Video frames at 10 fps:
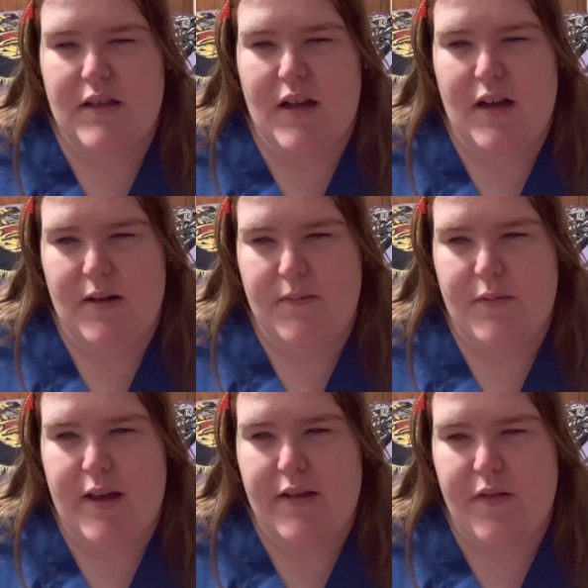
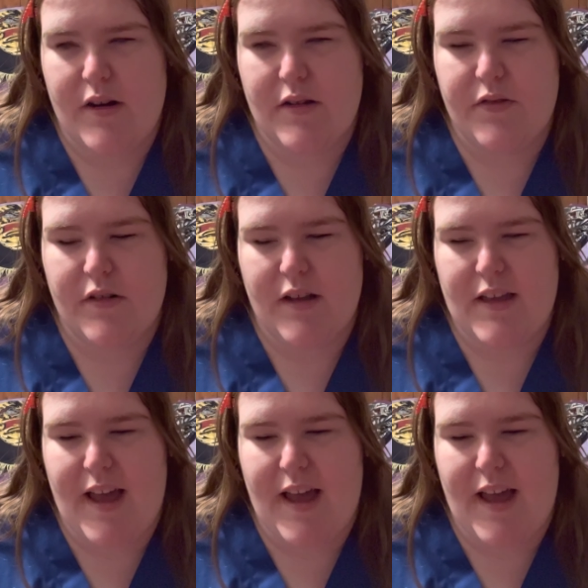as far as for like